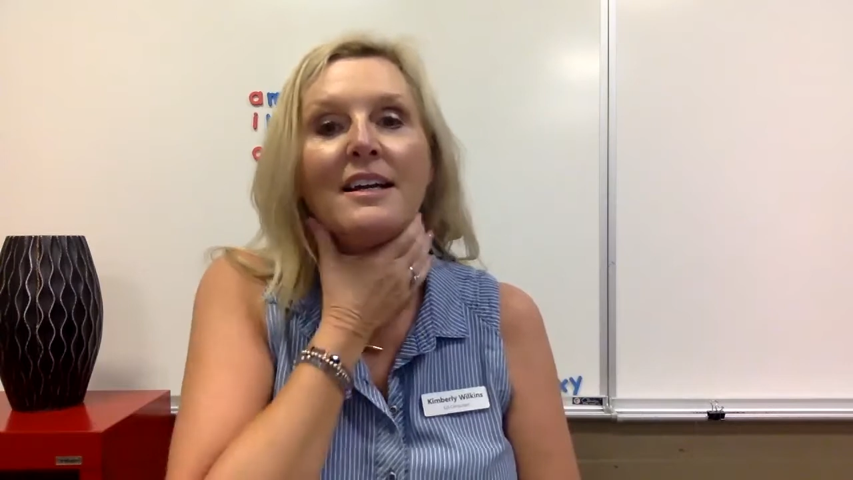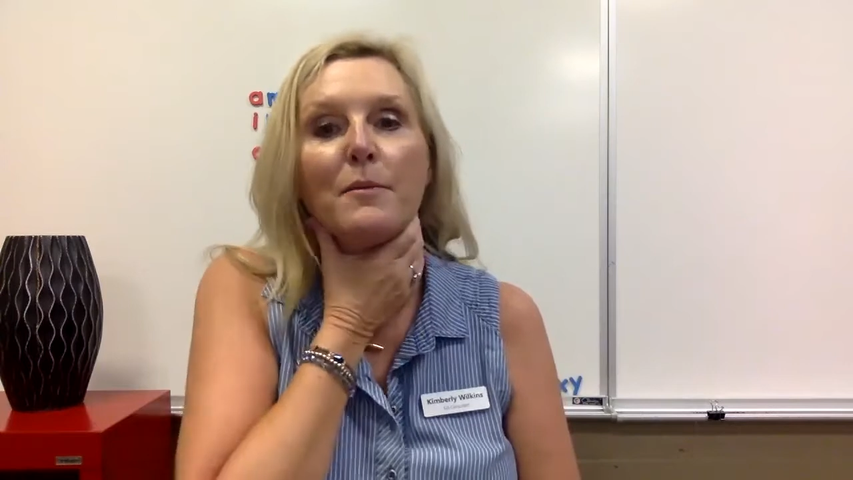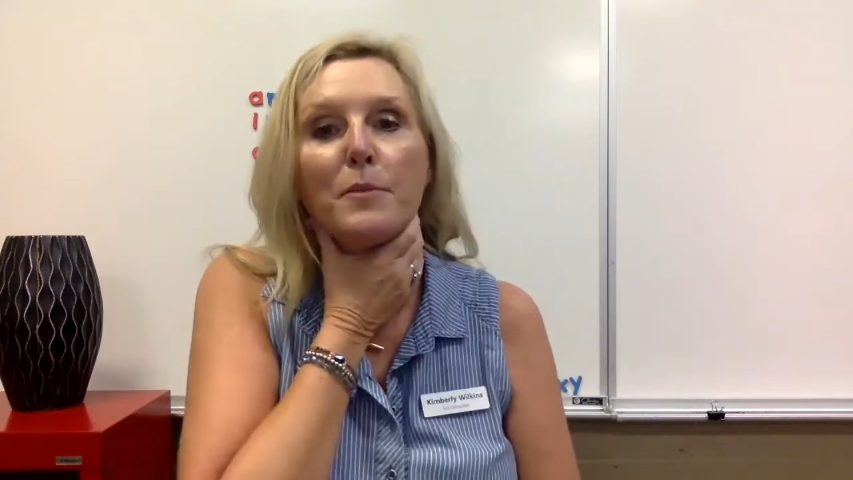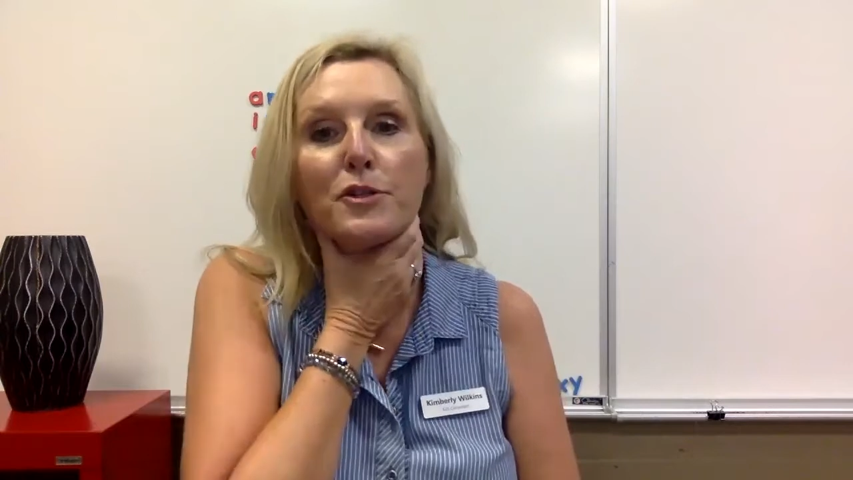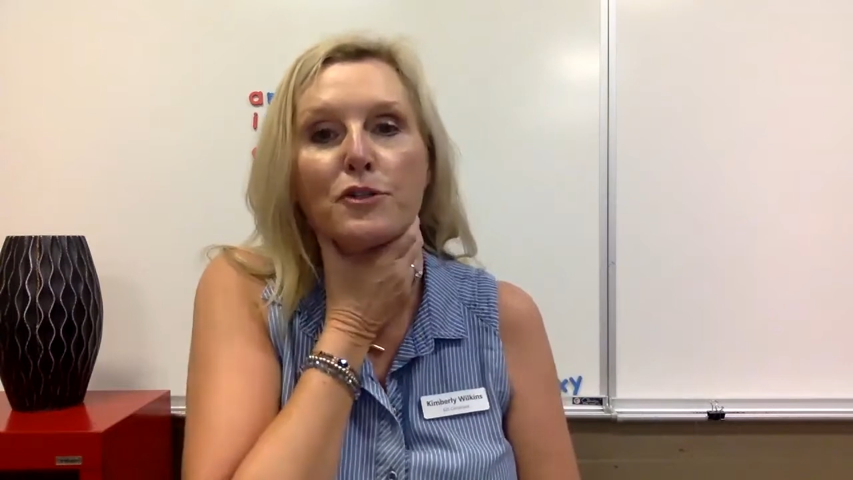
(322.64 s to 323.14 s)

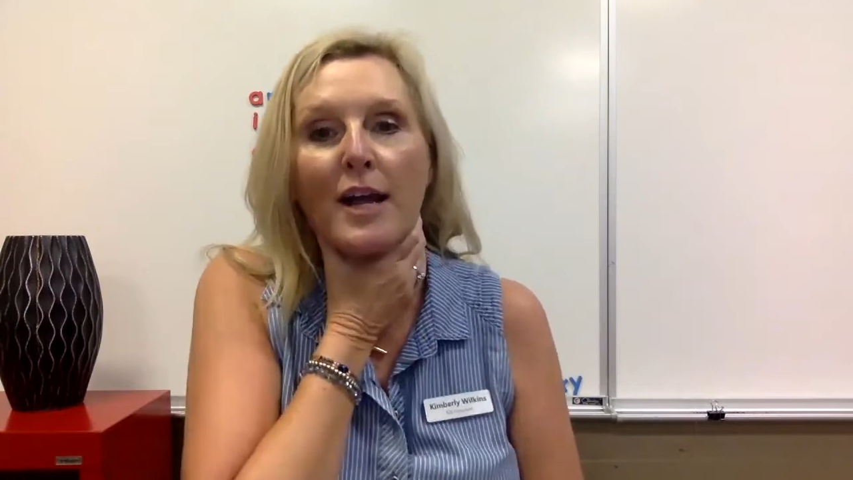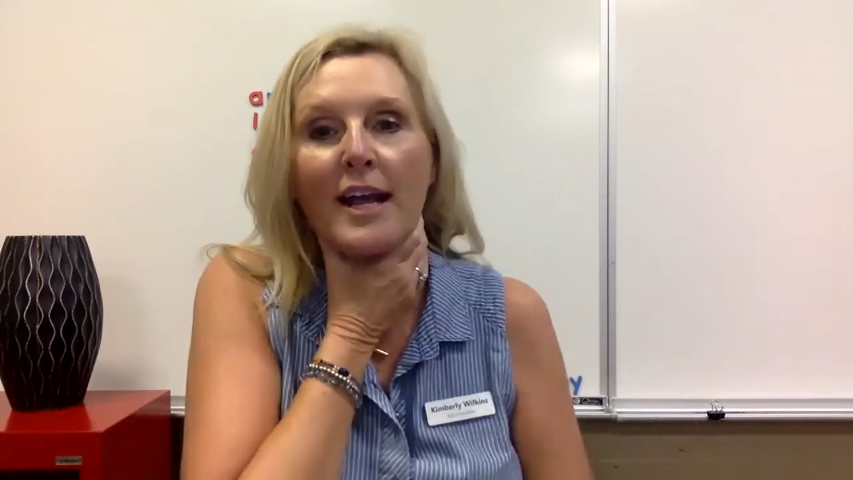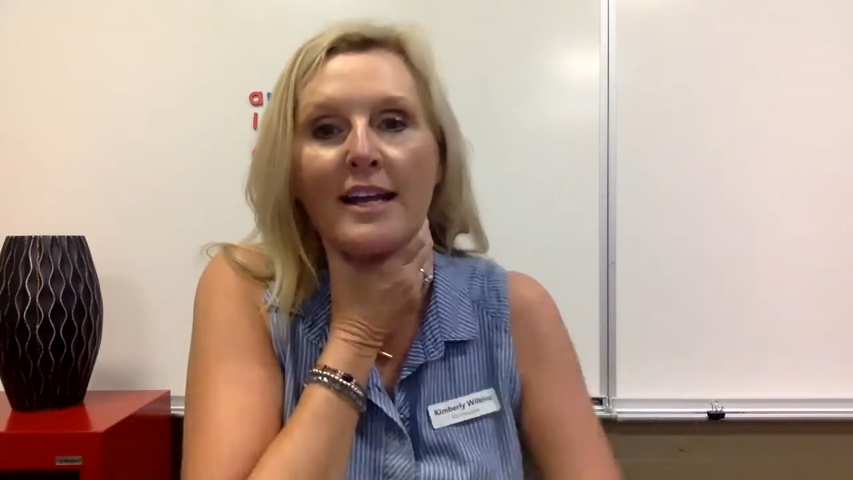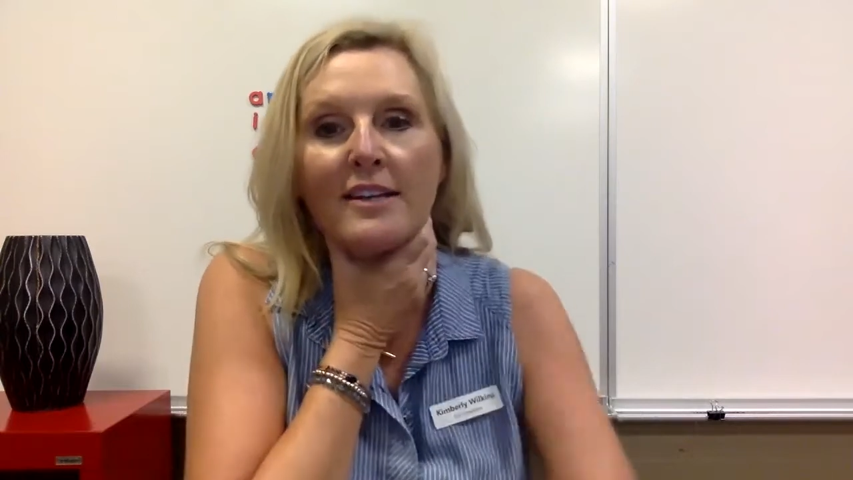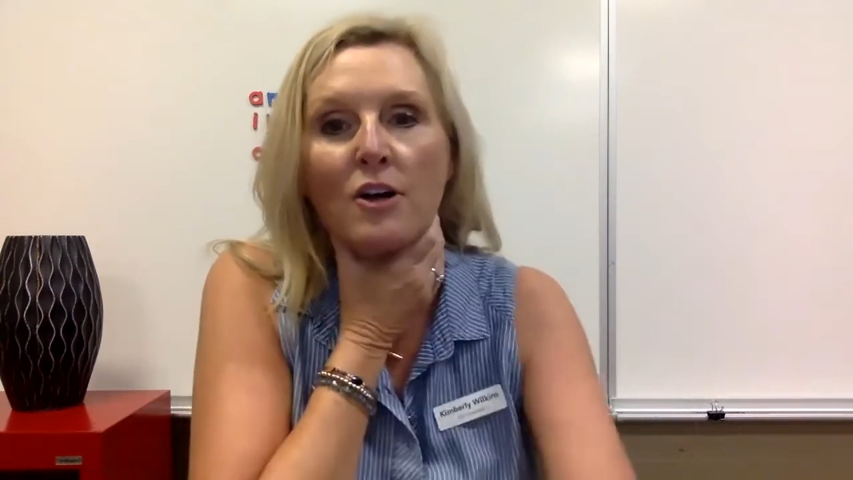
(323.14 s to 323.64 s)
Put your
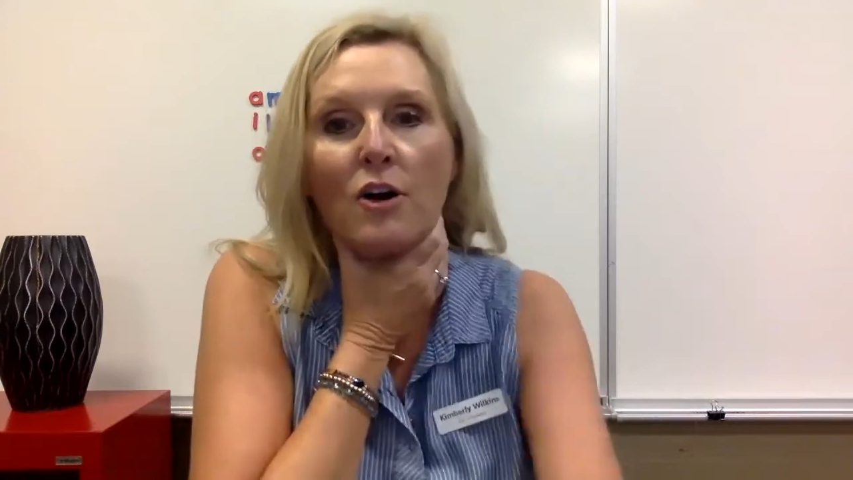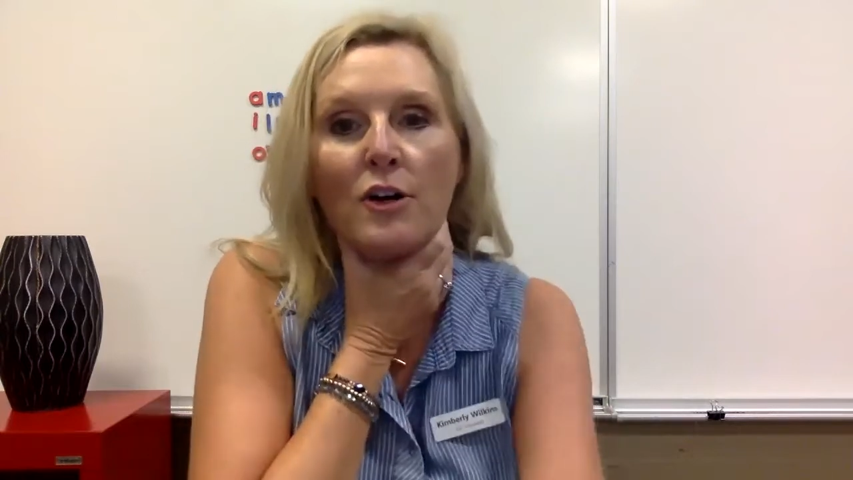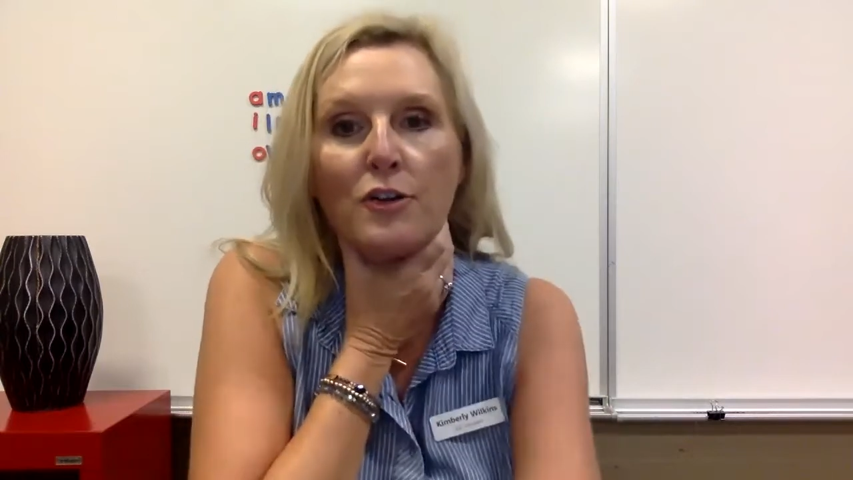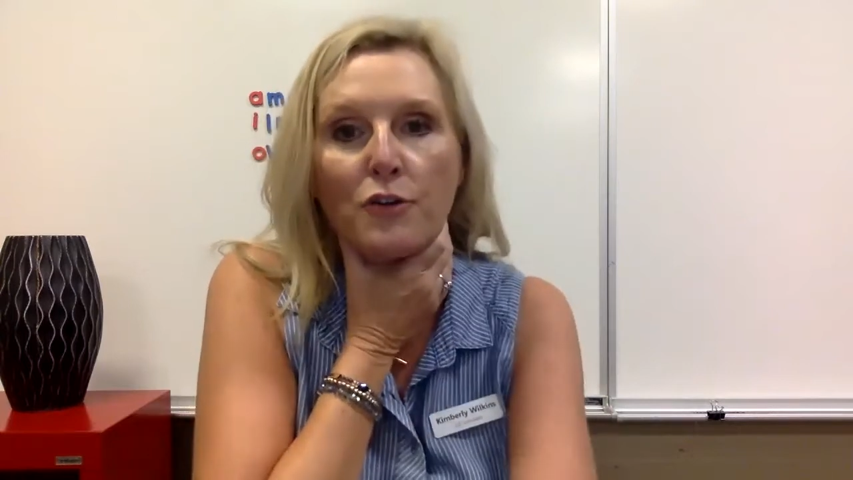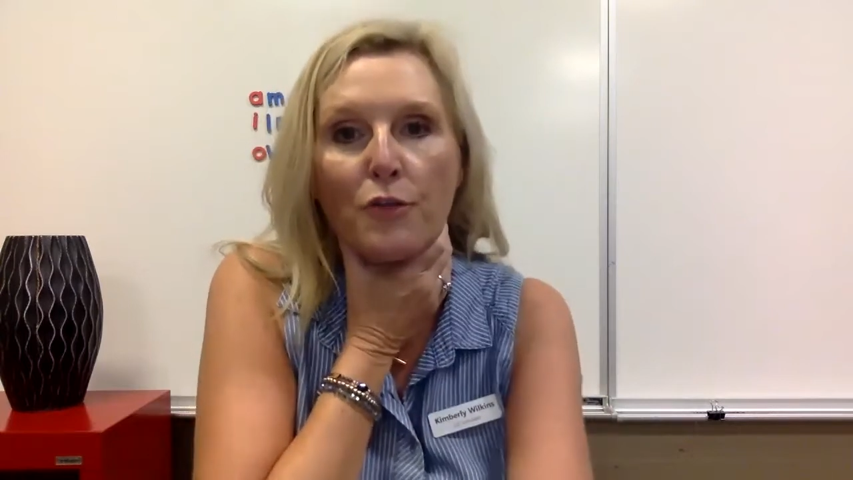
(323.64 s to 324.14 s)
hand on
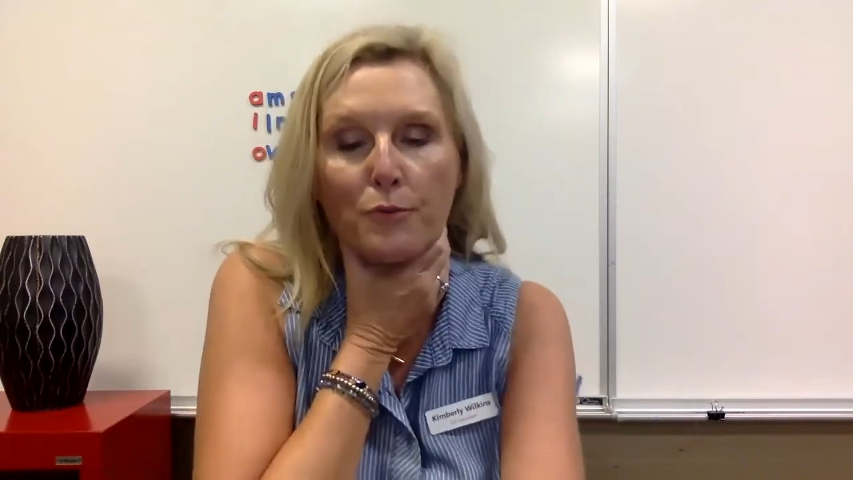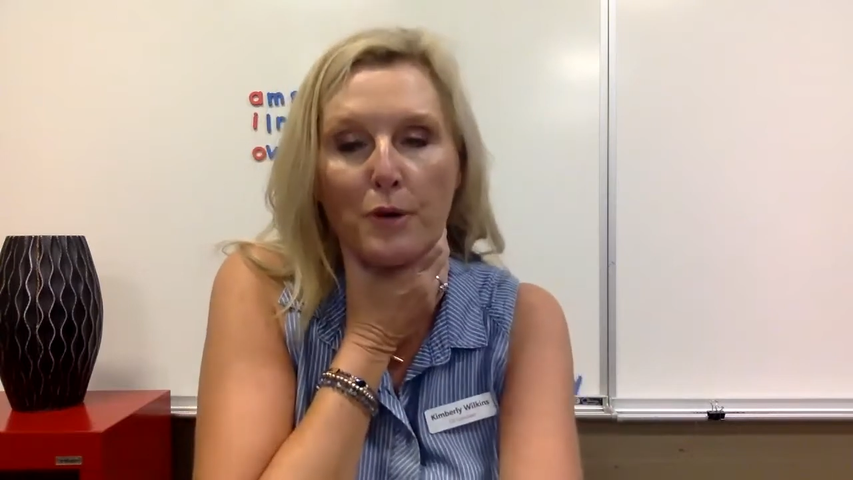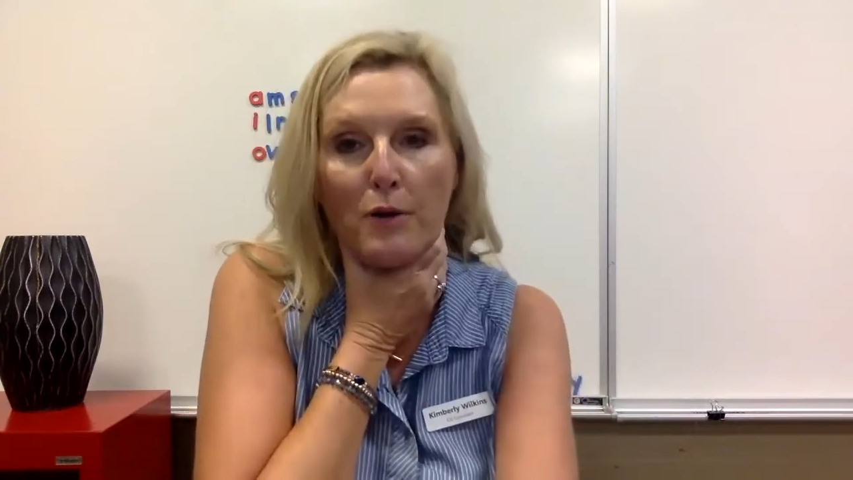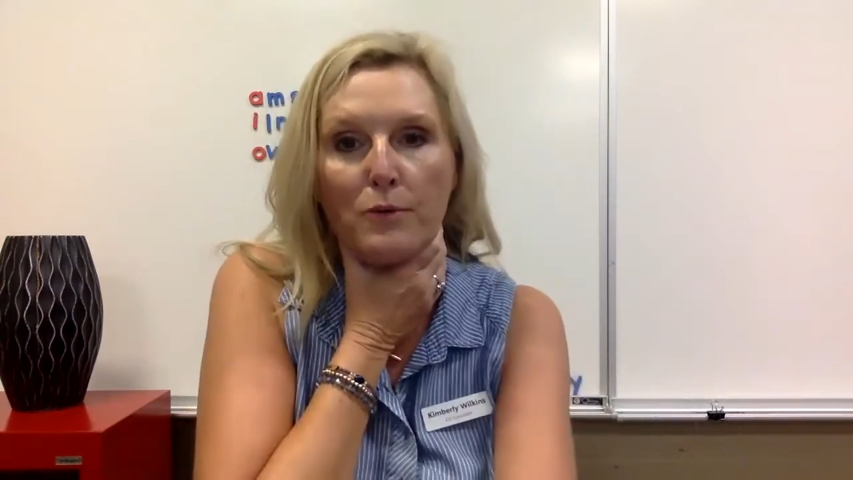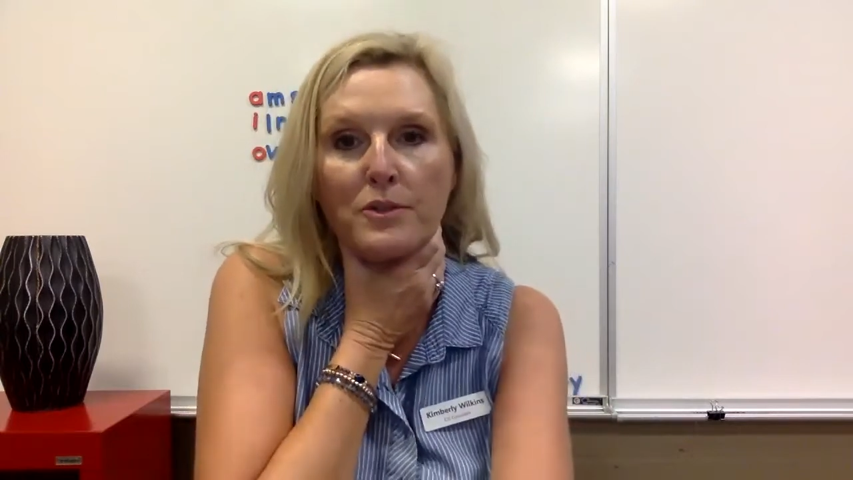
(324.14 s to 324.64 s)
your
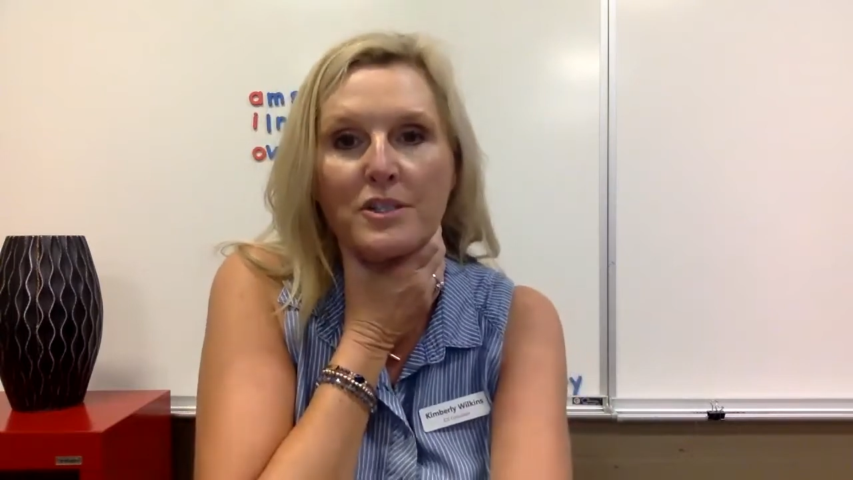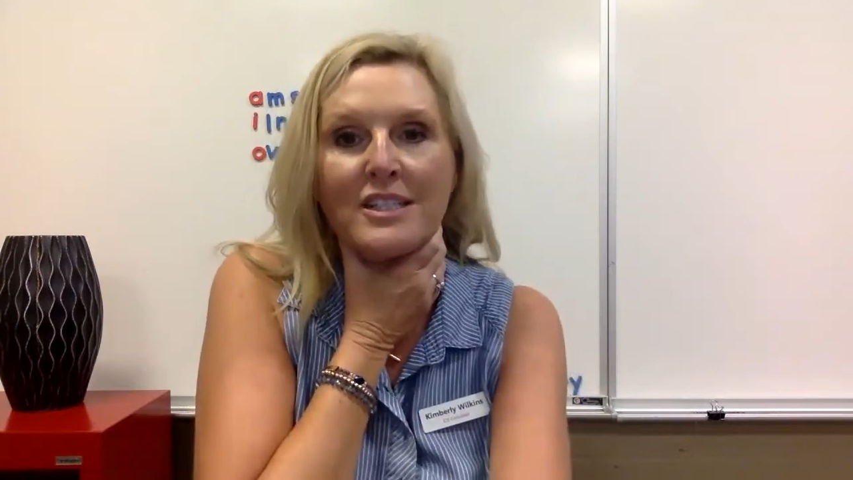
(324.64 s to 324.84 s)
throat.